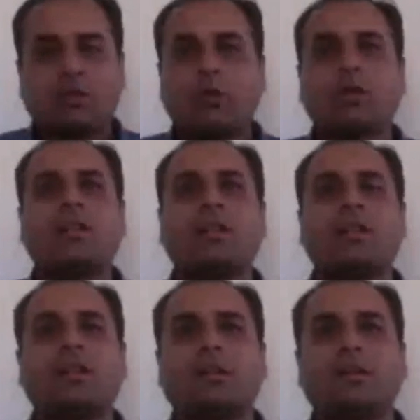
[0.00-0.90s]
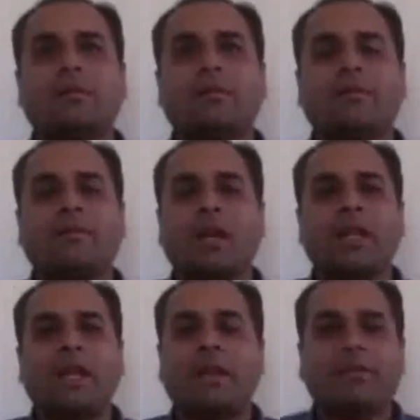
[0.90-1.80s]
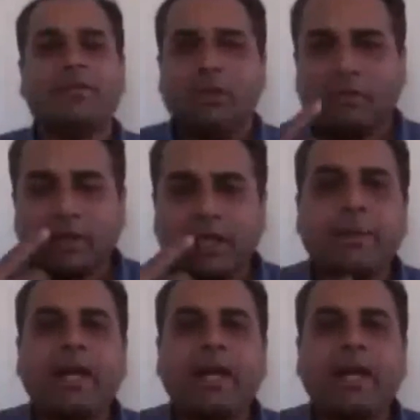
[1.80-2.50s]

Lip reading: Doctor, I have very